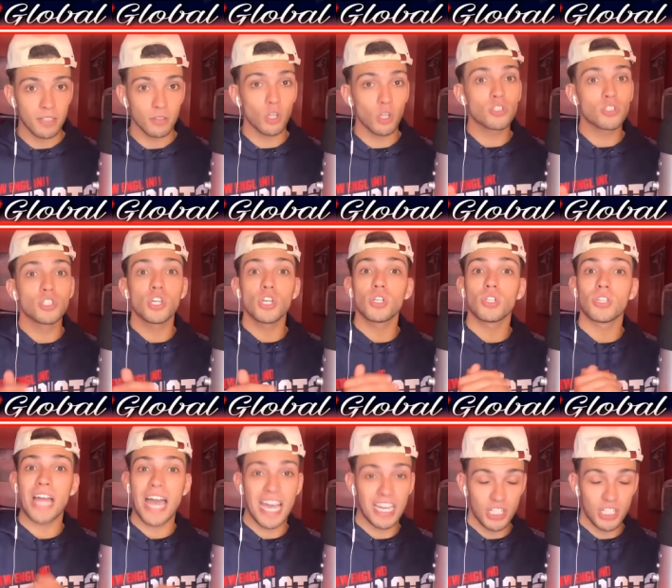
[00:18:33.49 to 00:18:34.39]
Looked good
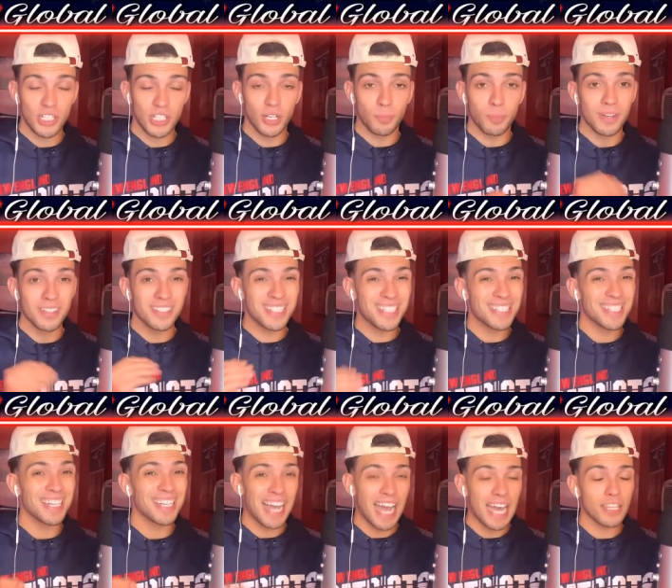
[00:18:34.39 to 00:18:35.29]
last year, but is this a
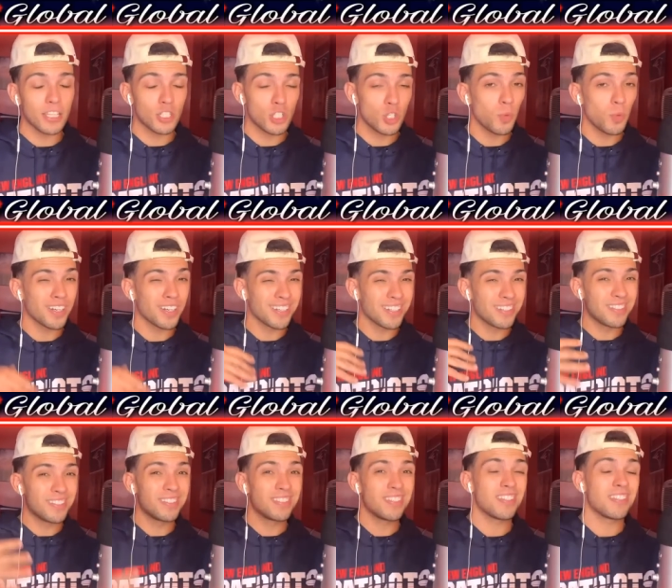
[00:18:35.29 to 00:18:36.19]
guy that you want
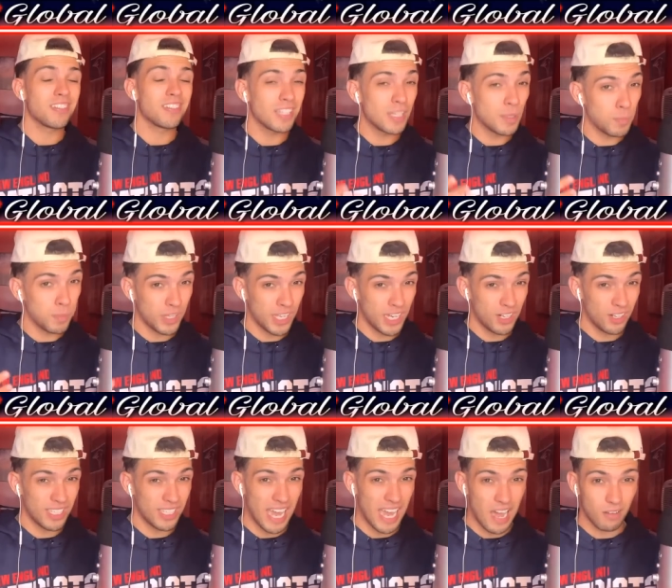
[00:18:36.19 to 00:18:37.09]
consistently playing
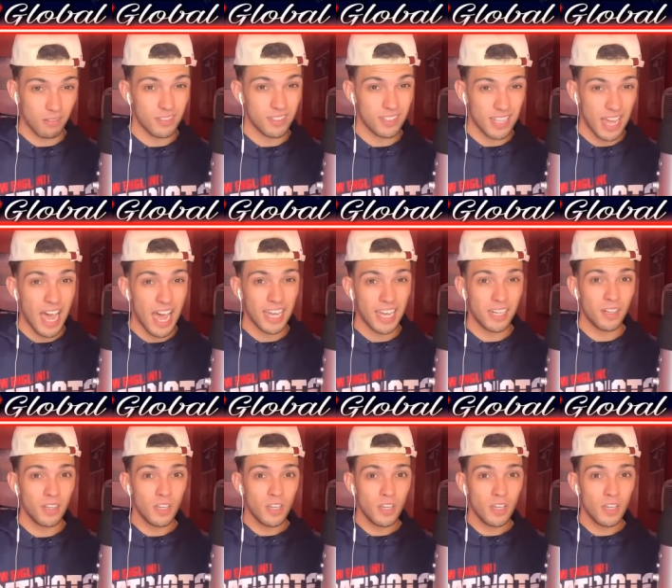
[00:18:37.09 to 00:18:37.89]
on the outside?